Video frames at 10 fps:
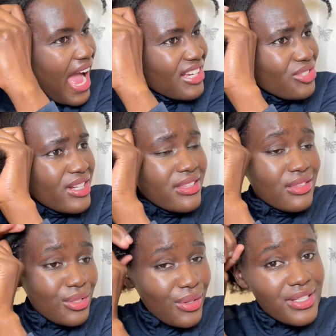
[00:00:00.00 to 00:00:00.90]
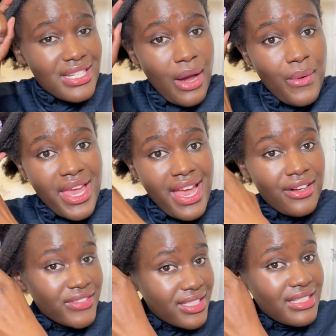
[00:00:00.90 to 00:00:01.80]
actually throw it away
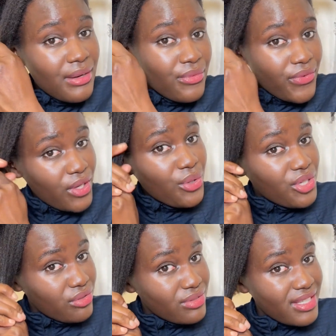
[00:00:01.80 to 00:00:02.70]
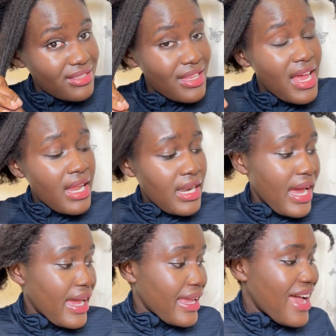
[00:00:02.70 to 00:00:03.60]
after some few uses.
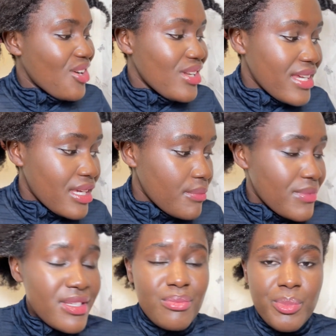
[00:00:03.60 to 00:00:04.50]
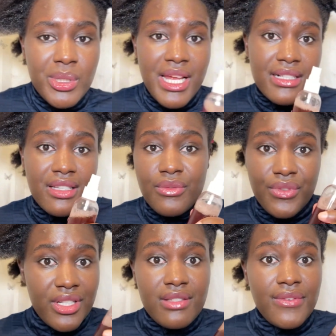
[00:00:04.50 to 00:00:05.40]
Like I only keep this product in
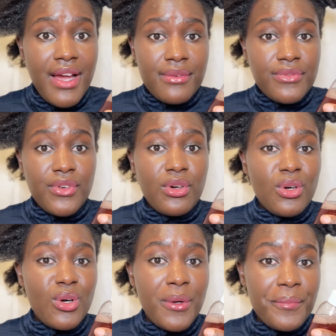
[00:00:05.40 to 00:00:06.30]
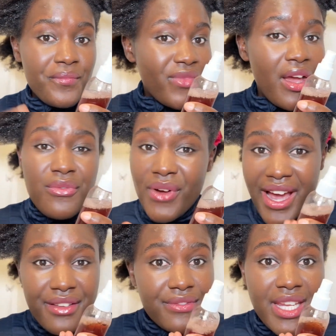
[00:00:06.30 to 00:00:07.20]
fridge for
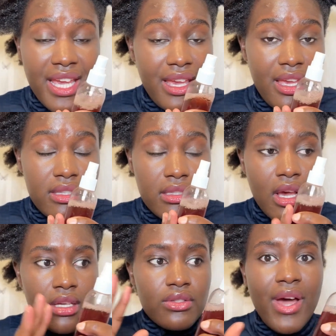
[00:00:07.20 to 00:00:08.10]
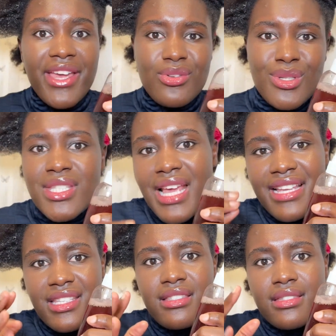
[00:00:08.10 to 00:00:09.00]
5 days. So I
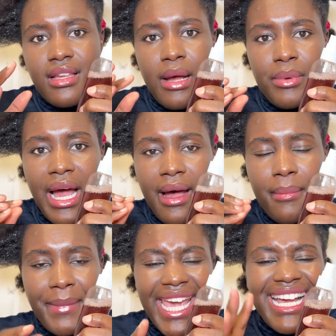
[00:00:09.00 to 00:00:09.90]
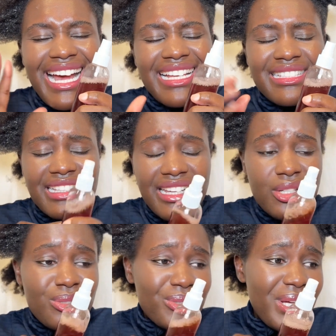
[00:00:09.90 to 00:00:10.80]
just make as
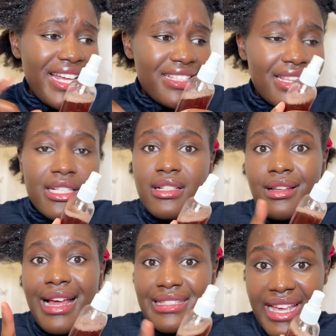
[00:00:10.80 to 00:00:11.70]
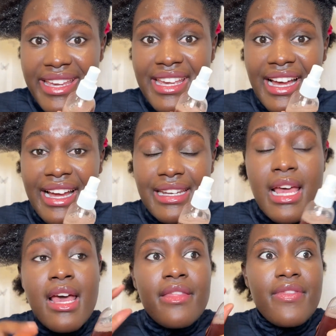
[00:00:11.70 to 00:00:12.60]
little as I can.
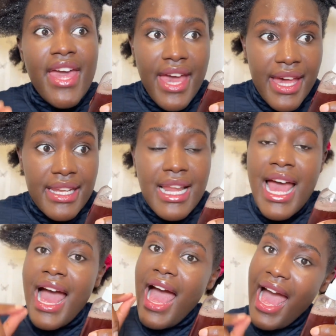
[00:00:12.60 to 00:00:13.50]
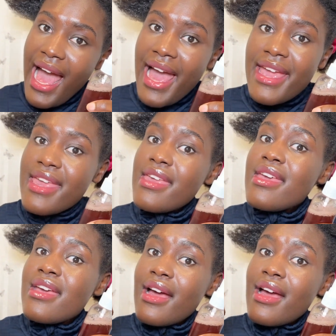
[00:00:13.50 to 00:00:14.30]
Then I